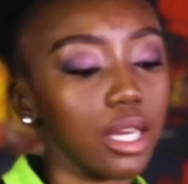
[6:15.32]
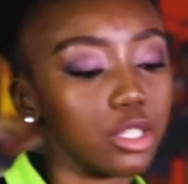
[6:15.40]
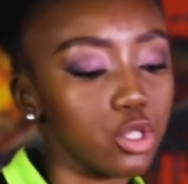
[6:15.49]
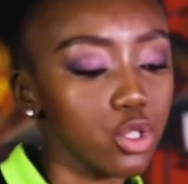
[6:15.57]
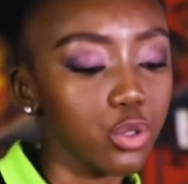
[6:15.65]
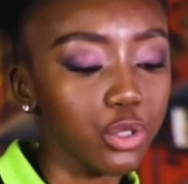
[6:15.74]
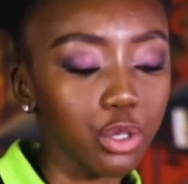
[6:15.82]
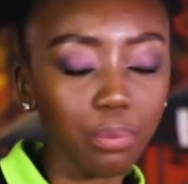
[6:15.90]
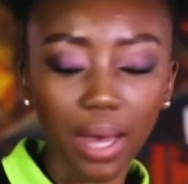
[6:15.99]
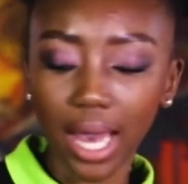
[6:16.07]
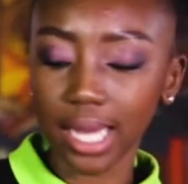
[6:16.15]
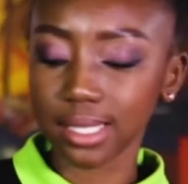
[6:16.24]
and soak your
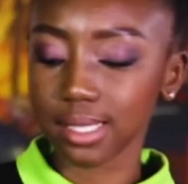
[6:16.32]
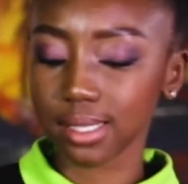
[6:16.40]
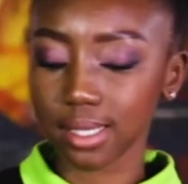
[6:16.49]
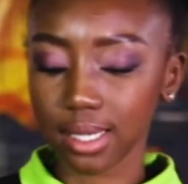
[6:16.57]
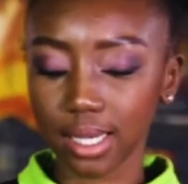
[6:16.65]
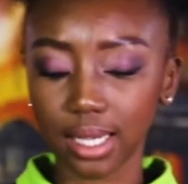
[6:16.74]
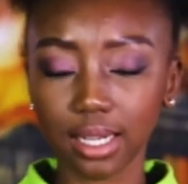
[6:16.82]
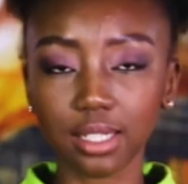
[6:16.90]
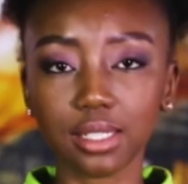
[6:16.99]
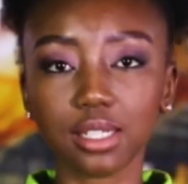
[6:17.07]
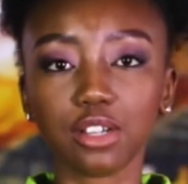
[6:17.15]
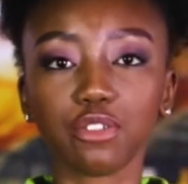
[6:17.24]
pads in
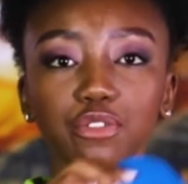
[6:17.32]
it